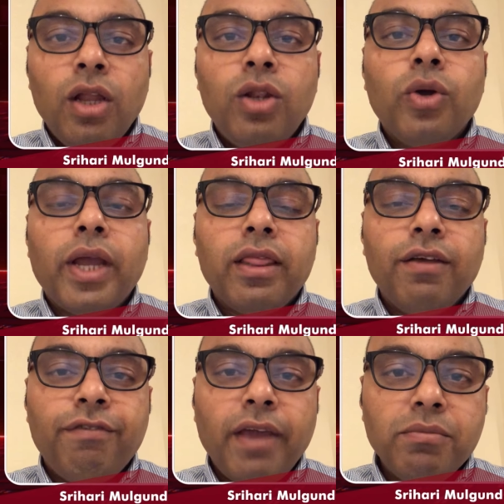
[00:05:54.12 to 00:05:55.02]
Look at the
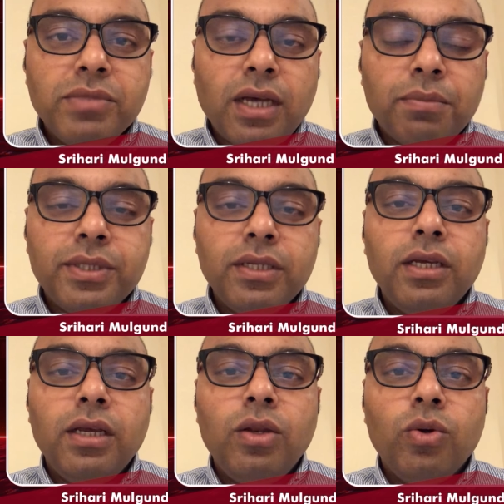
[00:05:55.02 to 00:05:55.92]
FAME
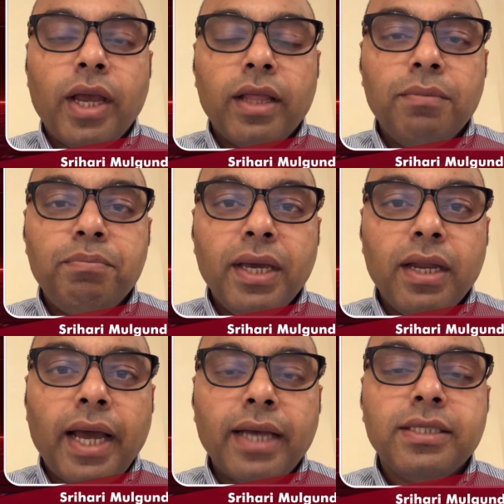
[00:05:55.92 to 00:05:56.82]
subsidy, look at the
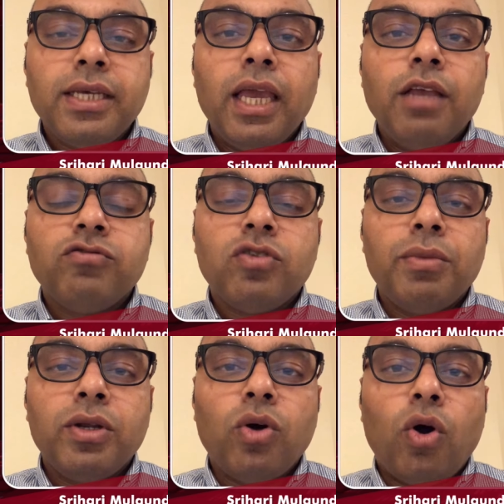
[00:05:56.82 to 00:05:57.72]
PLI schemes, from
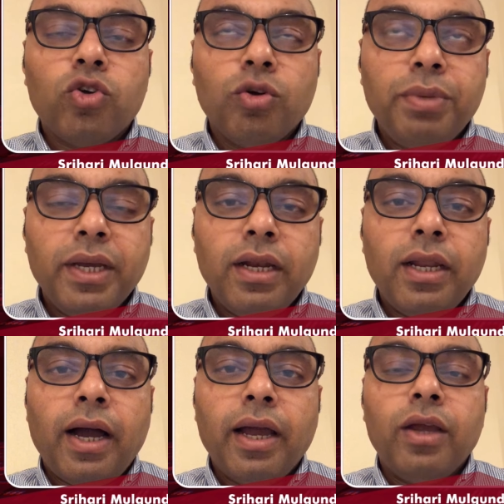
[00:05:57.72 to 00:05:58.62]
an auto
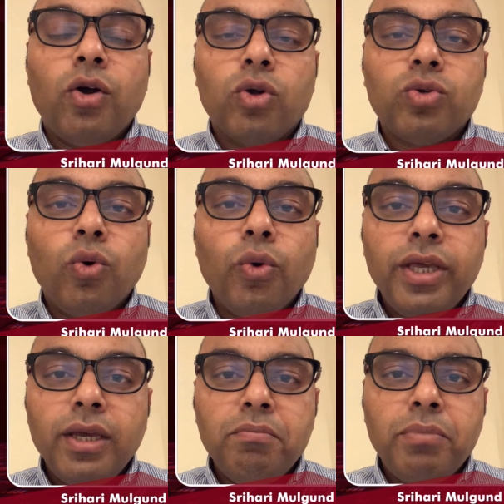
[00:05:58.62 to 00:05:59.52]
PLI, auto
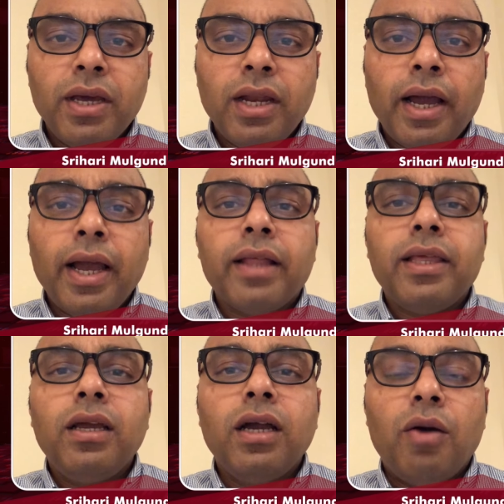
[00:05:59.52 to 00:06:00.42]
OEM PLI. I
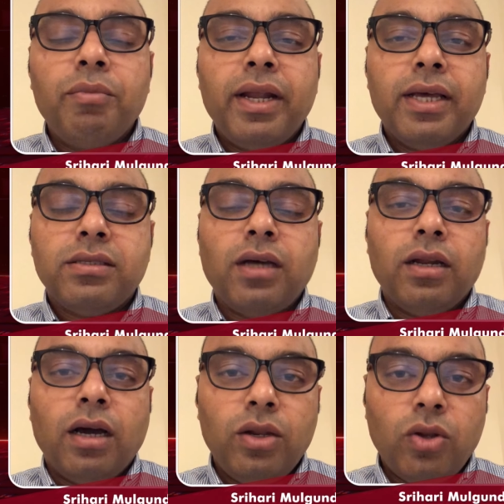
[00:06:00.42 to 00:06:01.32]
think government has done
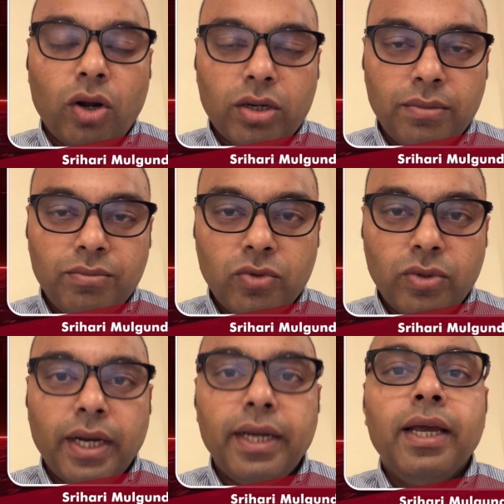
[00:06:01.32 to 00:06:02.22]
a lot,
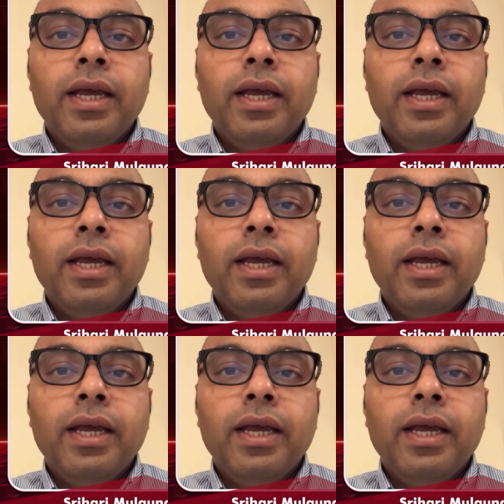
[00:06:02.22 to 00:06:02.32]
right?